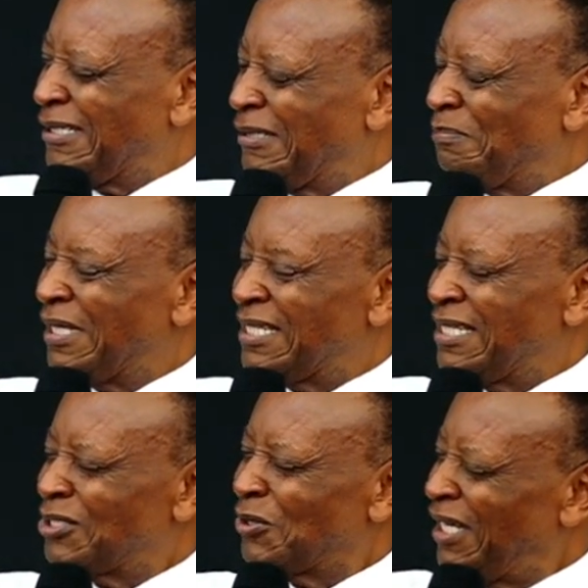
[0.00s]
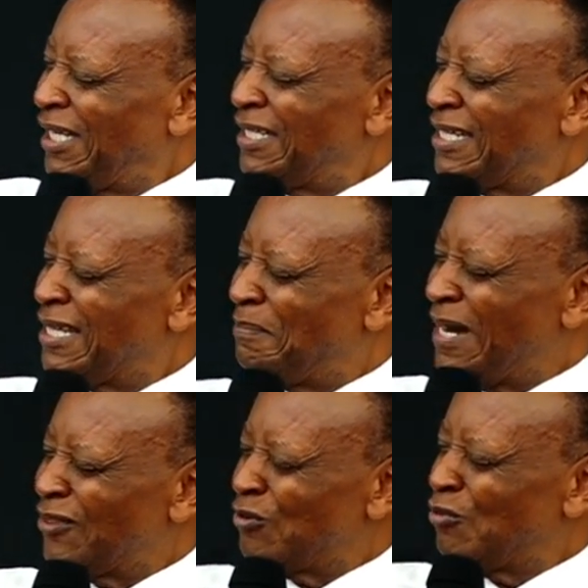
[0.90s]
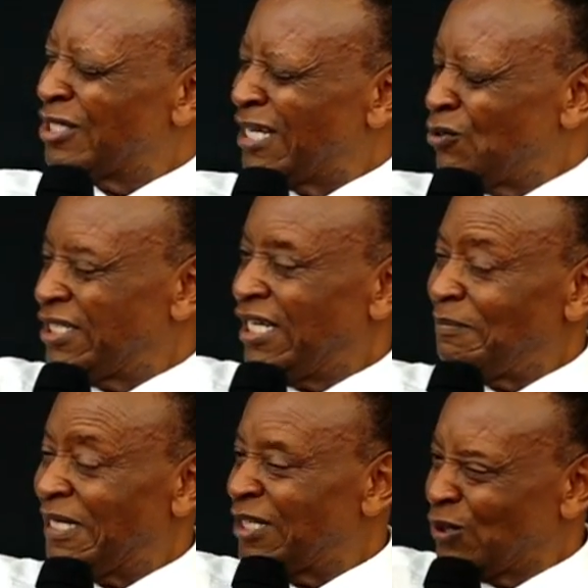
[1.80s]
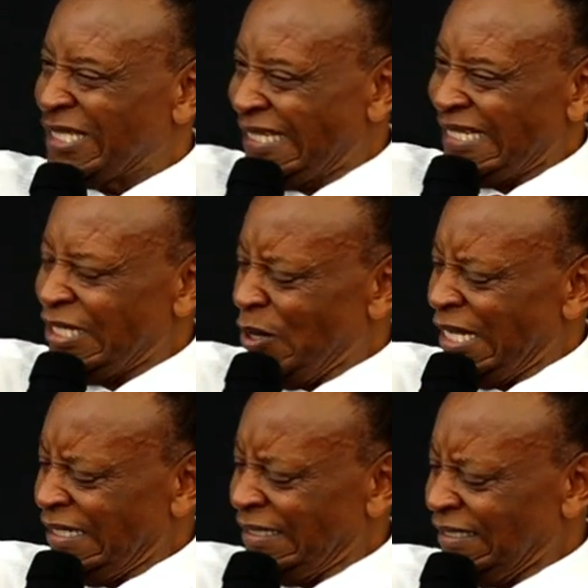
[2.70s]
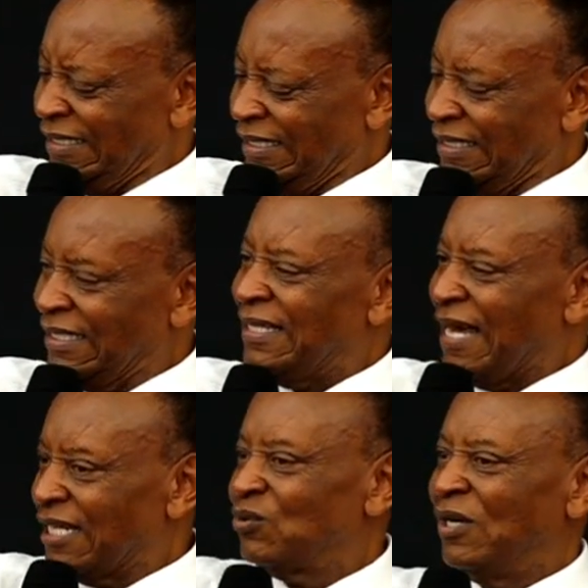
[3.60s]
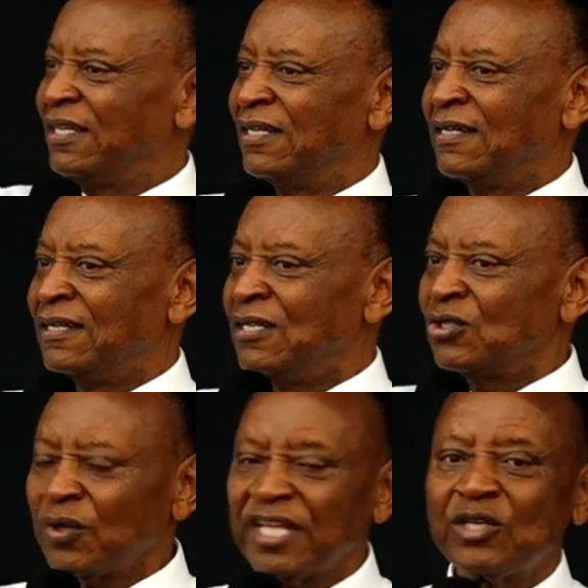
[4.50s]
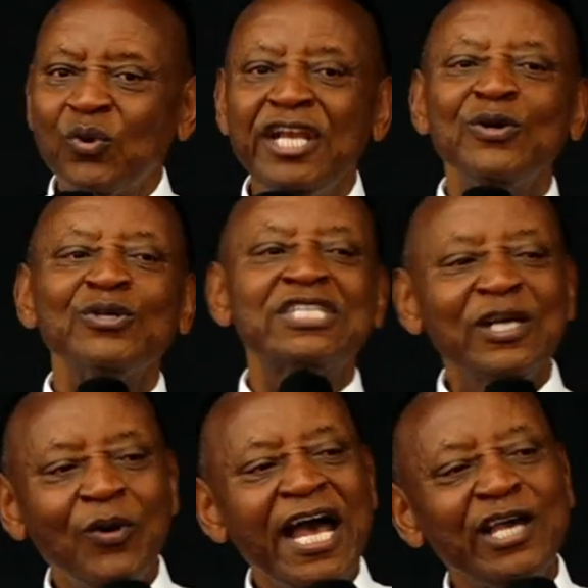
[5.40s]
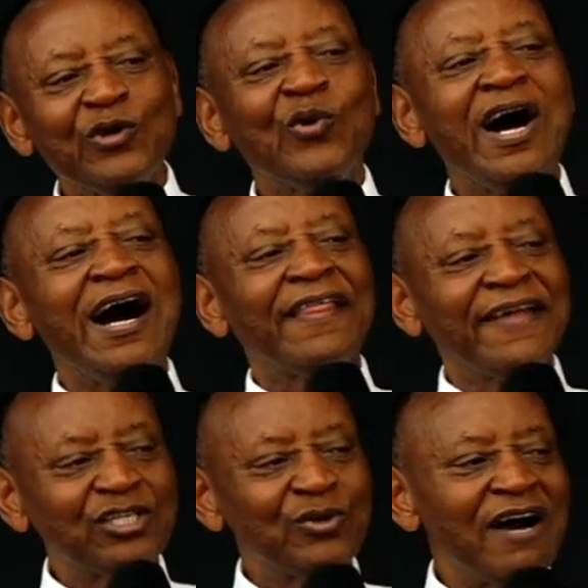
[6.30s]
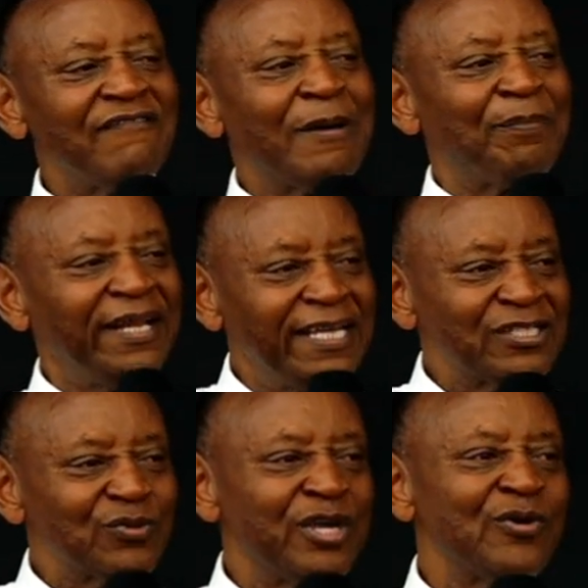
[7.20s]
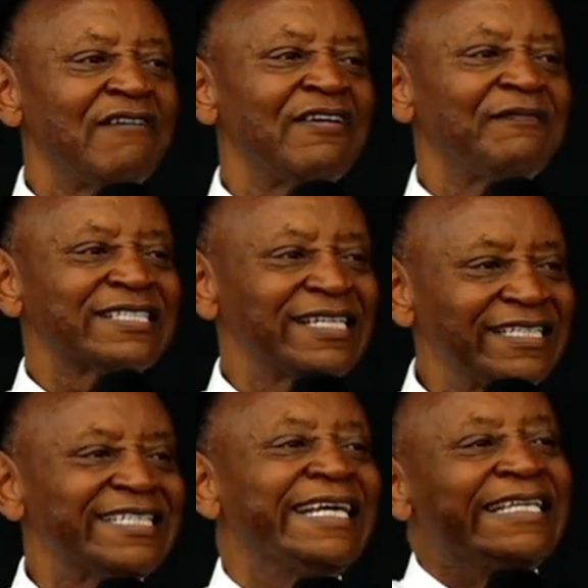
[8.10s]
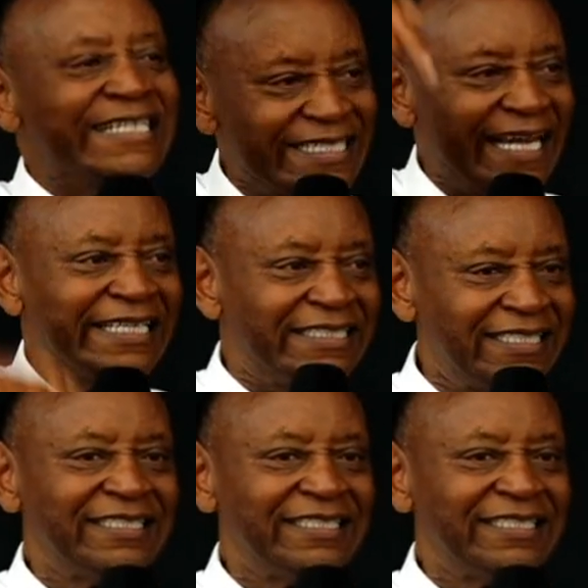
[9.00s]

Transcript: But the toilet and the bathroom was outside, but it was three in one. That one. So that when you see where you are, that you have a place where you have a facility inside.